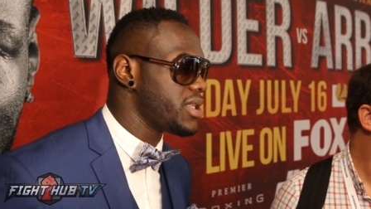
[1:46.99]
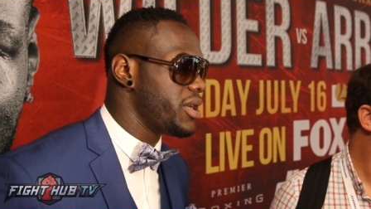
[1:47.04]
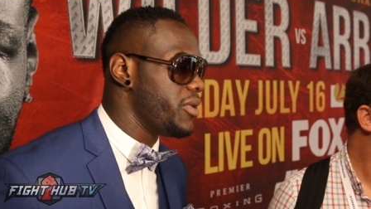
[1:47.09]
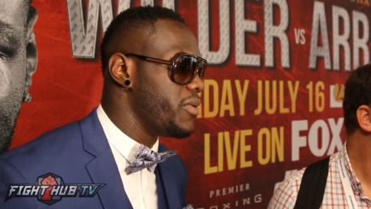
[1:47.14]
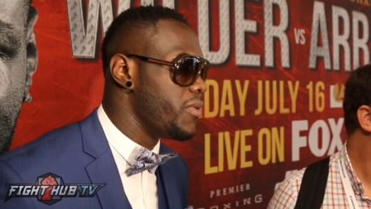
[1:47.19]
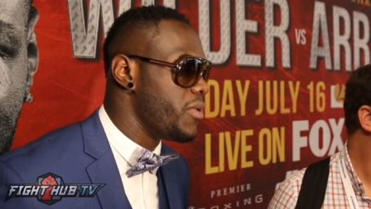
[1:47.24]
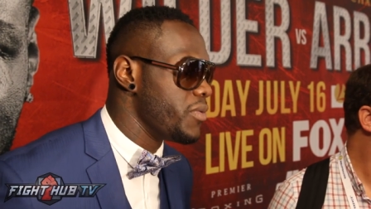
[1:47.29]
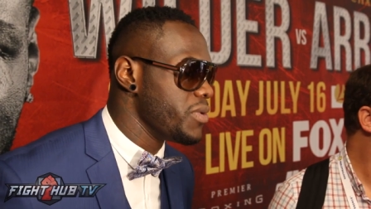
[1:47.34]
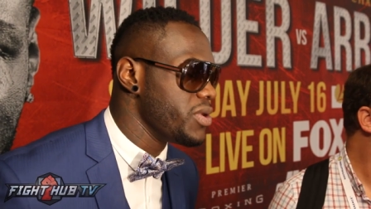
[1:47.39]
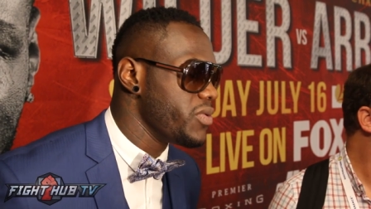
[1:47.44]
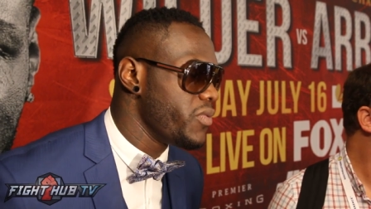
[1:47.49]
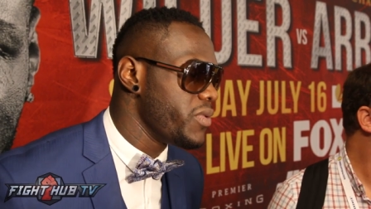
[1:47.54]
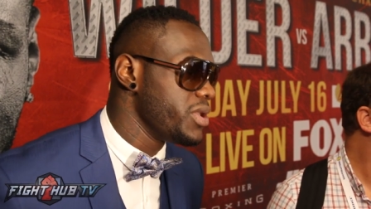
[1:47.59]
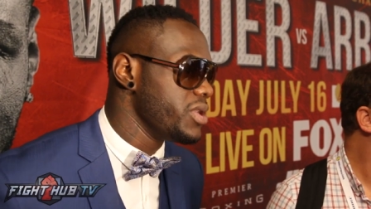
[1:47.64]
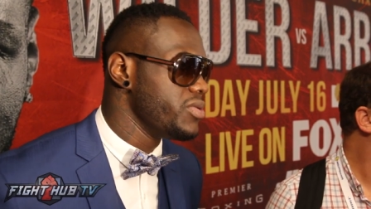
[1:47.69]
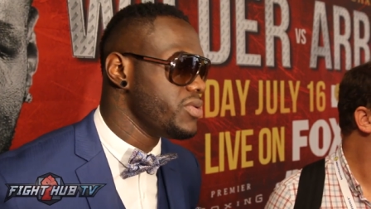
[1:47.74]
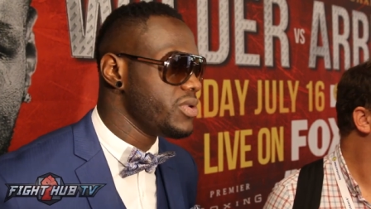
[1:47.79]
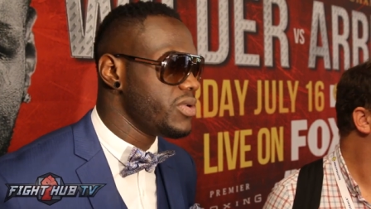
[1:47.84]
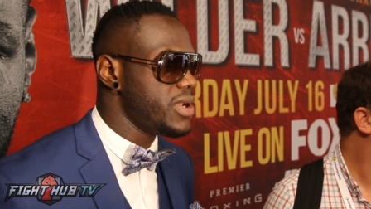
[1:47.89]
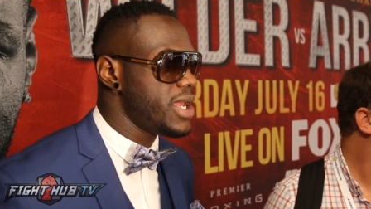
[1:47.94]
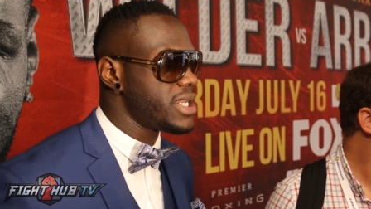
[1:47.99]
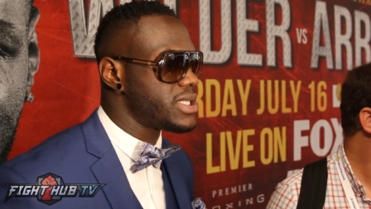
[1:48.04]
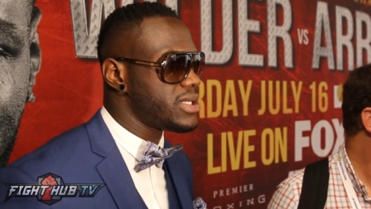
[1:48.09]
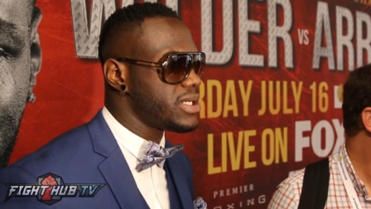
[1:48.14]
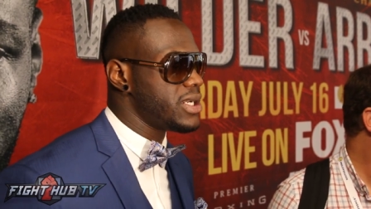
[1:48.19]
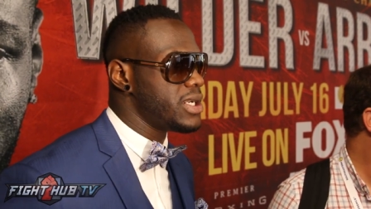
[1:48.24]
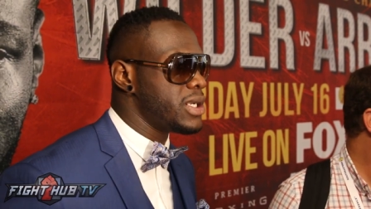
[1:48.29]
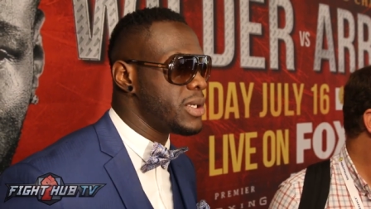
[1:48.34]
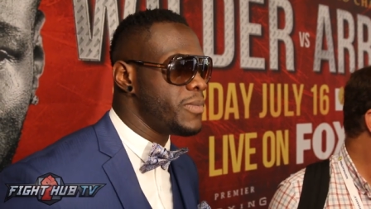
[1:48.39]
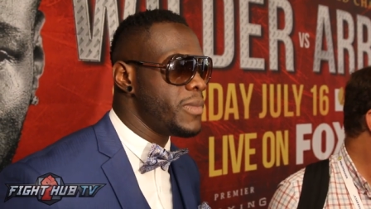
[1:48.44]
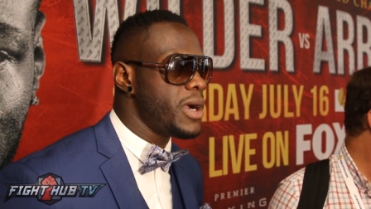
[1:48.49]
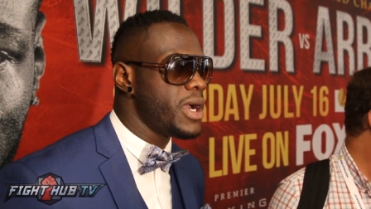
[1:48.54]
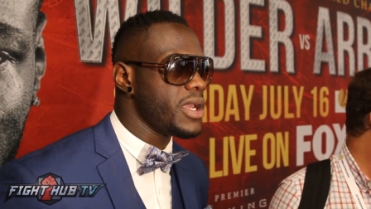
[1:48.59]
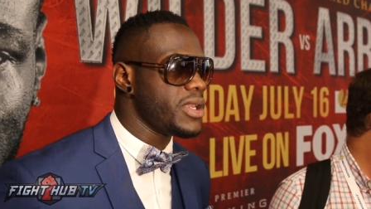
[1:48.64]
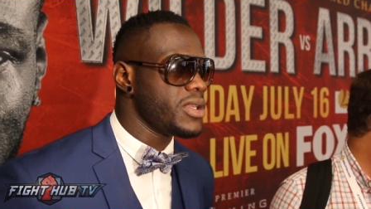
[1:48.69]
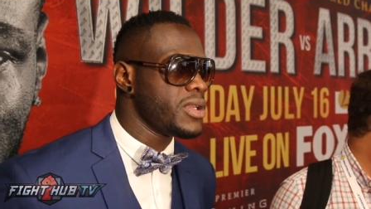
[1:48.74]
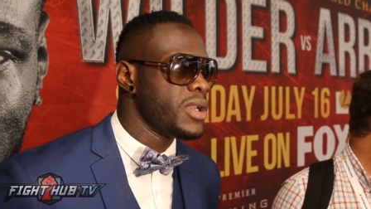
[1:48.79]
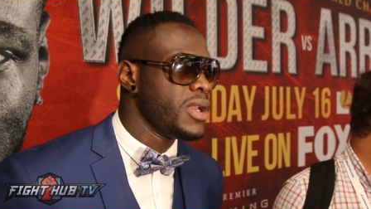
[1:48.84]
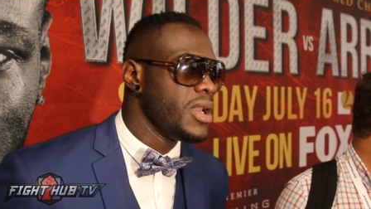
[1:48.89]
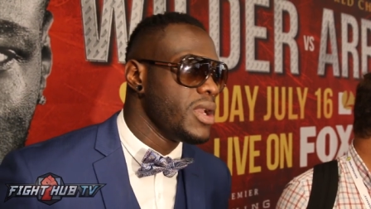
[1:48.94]
So when you do lesser than a
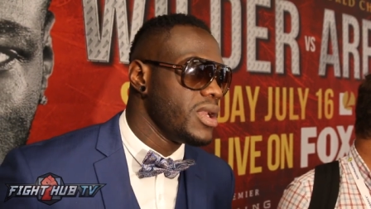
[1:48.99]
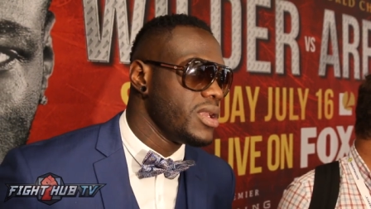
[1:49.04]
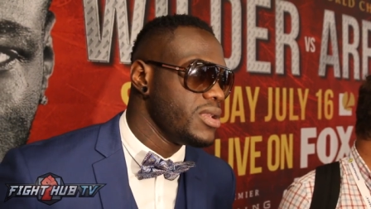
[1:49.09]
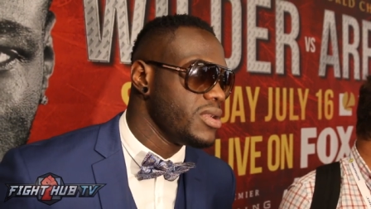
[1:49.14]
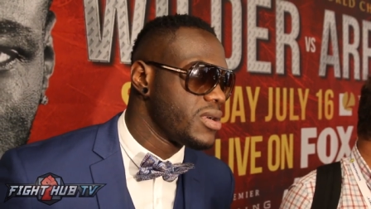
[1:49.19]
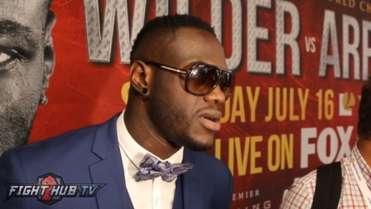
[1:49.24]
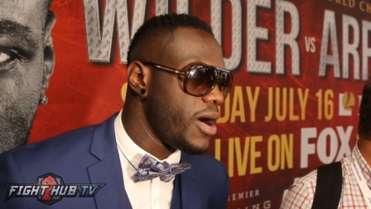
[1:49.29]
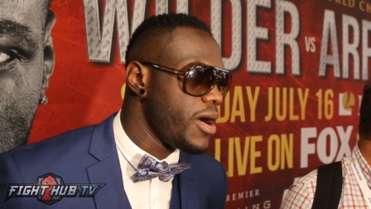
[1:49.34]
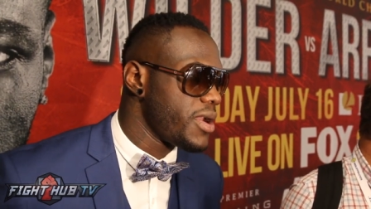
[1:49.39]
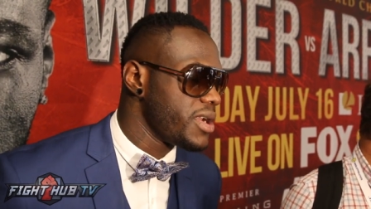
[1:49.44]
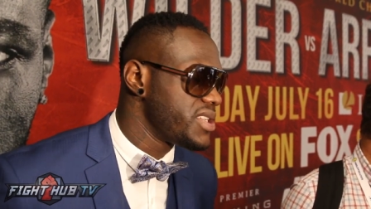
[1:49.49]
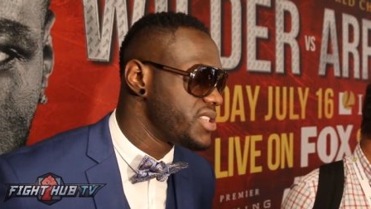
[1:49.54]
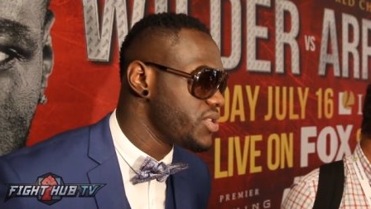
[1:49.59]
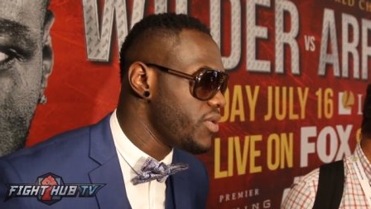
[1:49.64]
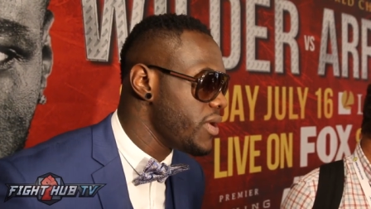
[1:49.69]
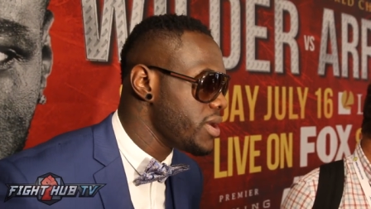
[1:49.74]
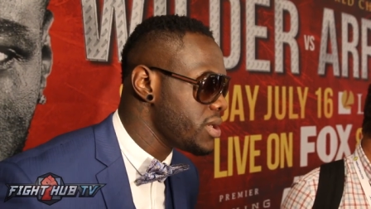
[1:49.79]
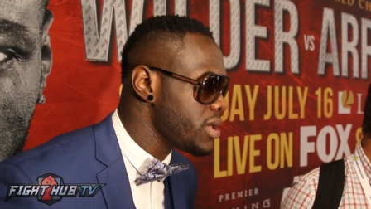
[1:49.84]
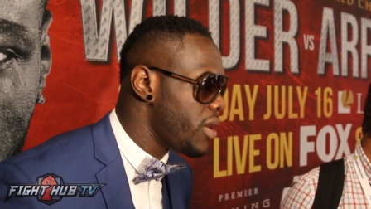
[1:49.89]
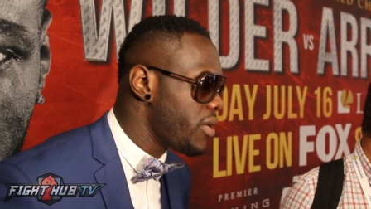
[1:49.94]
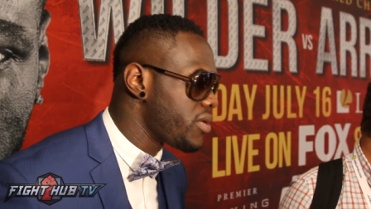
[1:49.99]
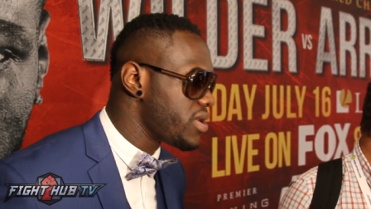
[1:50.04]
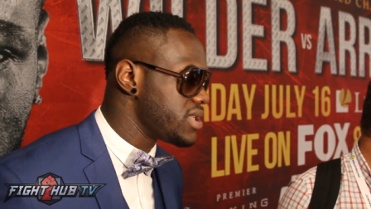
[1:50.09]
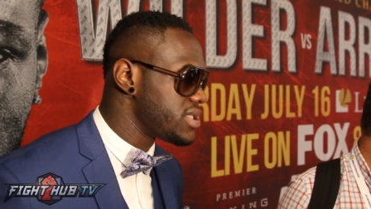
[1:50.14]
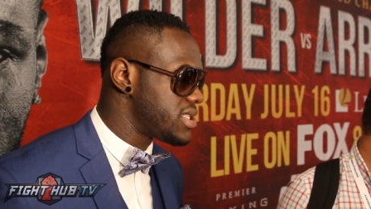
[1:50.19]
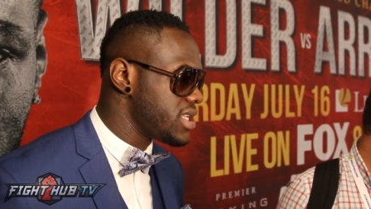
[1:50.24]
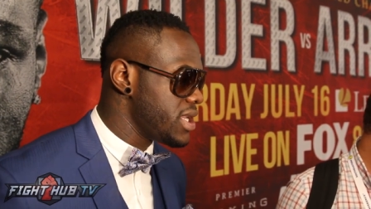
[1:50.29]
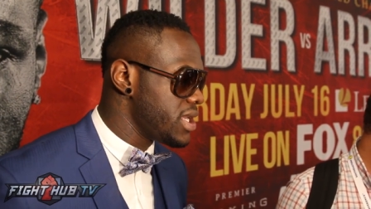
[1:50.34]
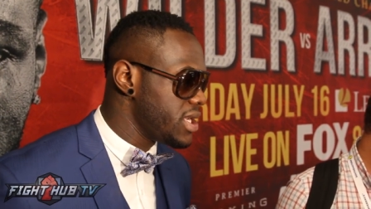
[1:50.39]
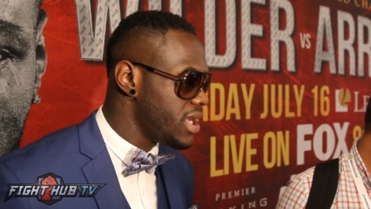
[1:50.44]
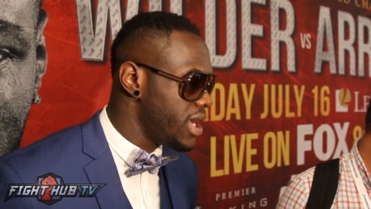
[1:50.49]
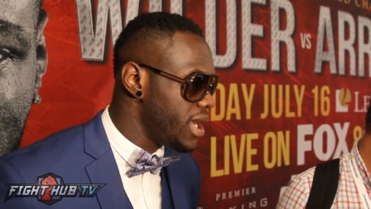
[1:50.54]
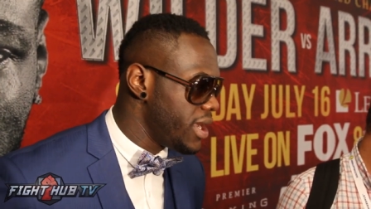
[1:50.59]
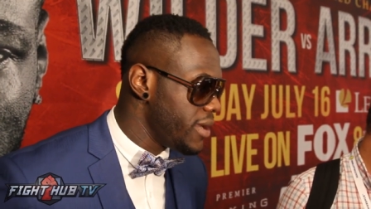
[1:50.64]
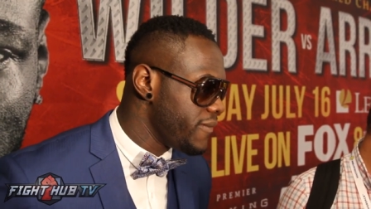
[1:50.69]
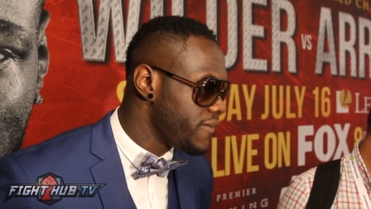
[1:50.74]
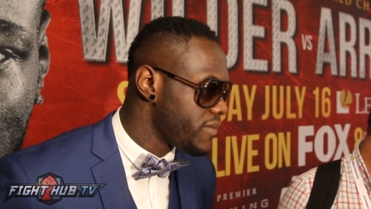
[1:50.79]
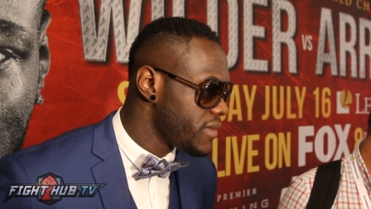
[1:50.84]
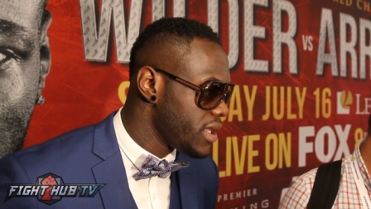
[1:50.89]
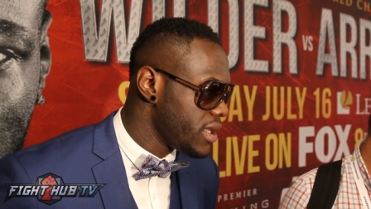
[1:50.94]
month, you call it a short notice.
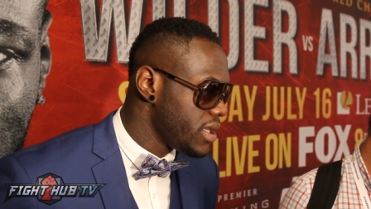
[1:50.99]
And